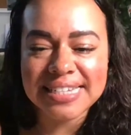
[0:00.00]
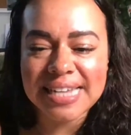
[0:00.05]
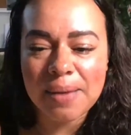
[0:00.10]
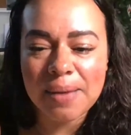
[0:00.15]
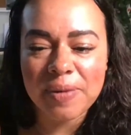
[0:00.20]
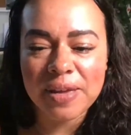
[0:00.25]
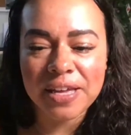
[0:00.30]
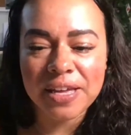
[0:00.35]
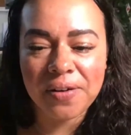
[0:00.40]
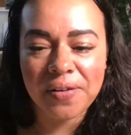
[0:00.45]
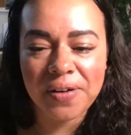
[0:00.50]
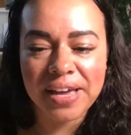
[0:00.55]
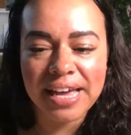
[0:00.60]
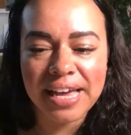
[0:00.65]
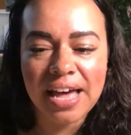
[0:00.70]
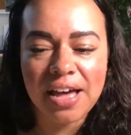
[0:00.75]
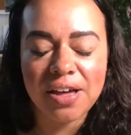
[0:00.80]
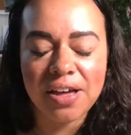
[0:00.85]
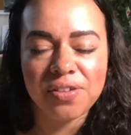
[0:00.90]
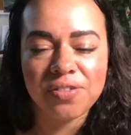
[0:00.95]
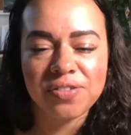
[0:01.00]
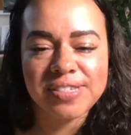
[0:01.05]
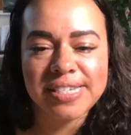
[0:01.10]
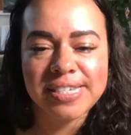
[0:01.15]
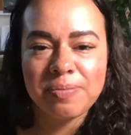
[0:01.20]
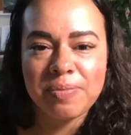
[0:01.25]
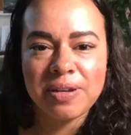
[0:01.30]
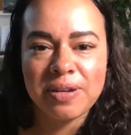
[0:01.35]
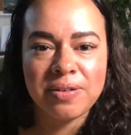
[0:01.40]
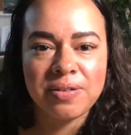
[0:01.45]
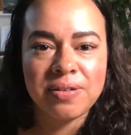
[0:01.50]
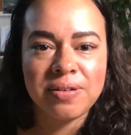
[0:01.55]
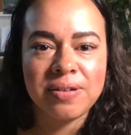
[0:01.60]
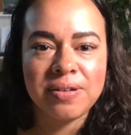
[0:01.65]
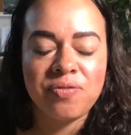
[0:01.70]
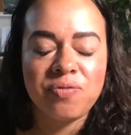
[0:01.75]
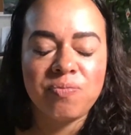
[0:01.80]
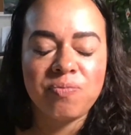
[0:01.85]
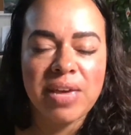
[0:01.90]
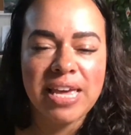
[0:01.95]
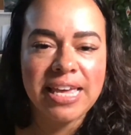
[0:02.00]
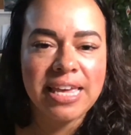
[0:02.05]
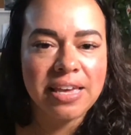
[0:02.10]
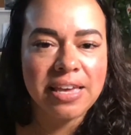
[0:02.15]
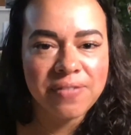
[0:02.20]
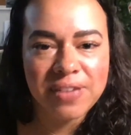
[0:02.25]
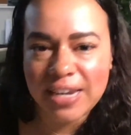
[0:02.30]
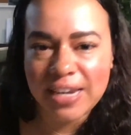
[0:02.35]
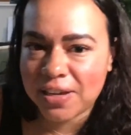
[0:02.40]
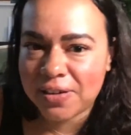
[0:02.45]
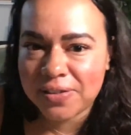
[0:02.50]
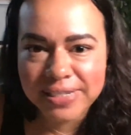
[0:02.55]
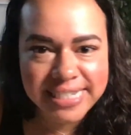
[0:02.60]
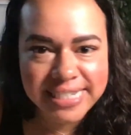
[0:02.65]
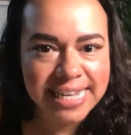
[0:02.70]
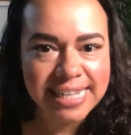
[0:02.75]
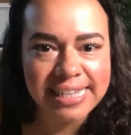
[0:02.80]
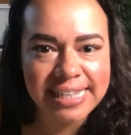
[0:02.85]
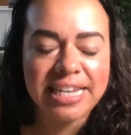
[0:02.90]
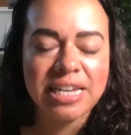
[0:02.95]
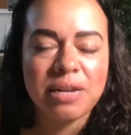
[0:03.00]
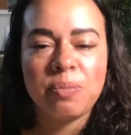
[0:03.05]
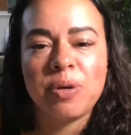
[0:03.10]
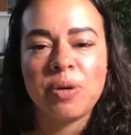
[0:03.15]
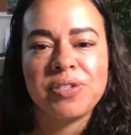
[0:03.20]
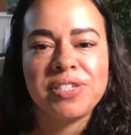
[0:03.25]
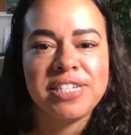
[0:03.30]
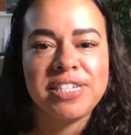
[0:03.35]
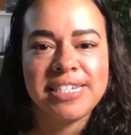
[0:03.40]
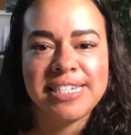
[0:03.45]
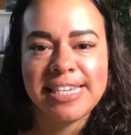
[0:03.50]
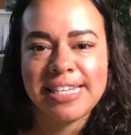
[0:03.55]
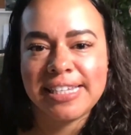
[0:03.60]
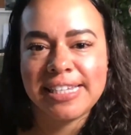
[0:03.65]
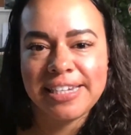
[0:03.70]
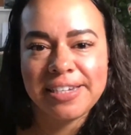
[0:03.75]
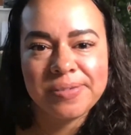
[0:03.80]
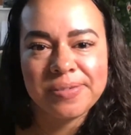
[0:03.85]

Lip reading: that been going? How has it been making videos daily and posting daily?